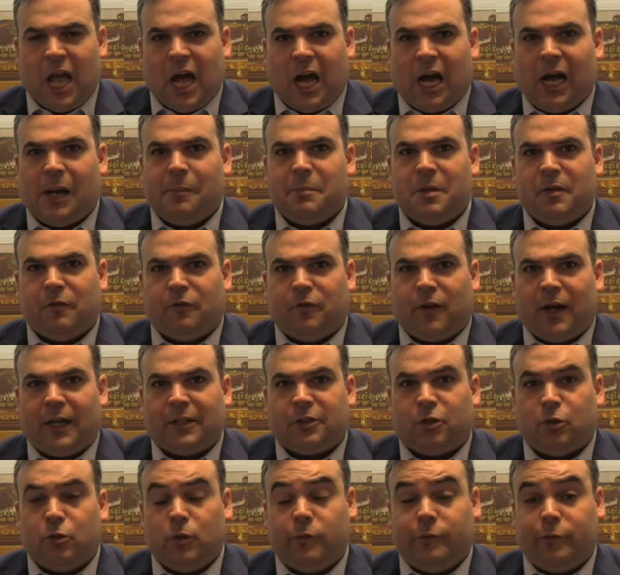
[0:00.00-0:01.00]
I'm
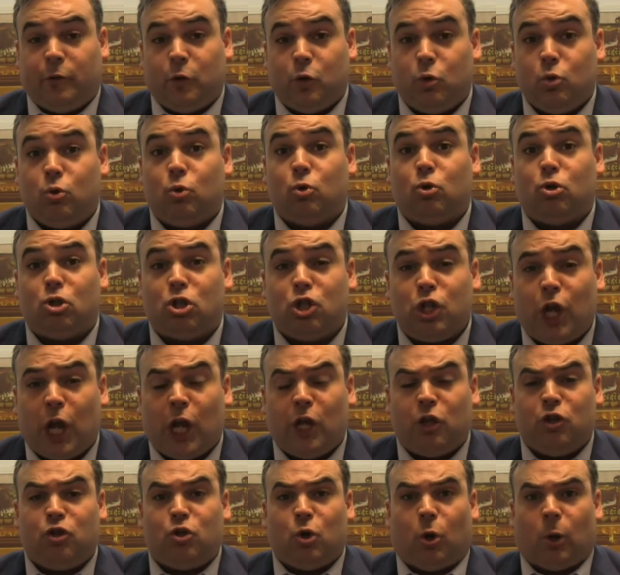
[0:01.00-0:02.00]
inviting you for you to
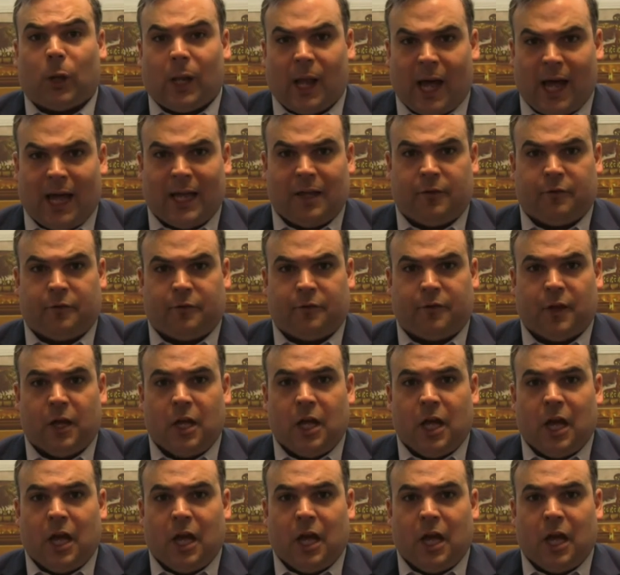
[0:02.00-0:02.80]
change your life.